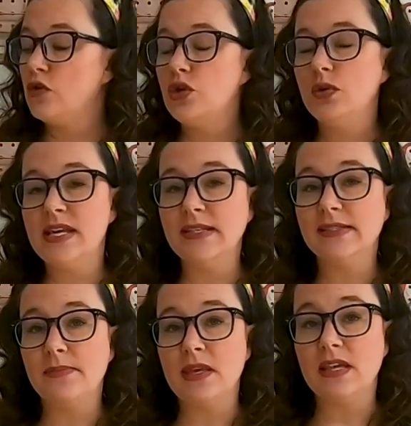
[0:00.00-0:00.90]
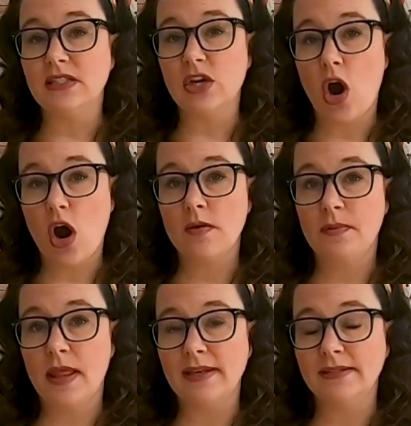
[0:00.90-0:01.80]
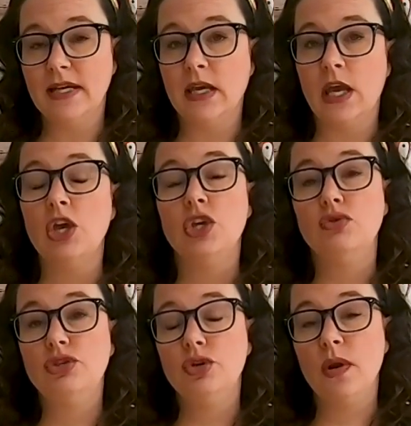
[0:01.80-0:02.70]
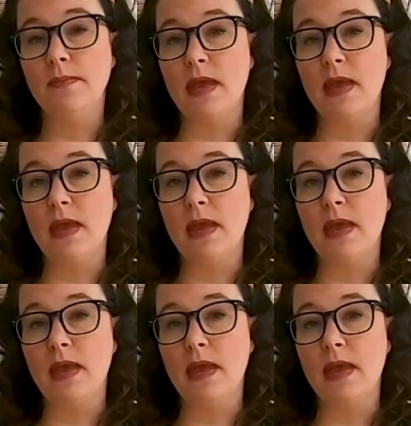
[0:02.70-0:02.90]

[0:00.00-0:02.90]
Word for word: you're using something that's a hard plastic, you do wanna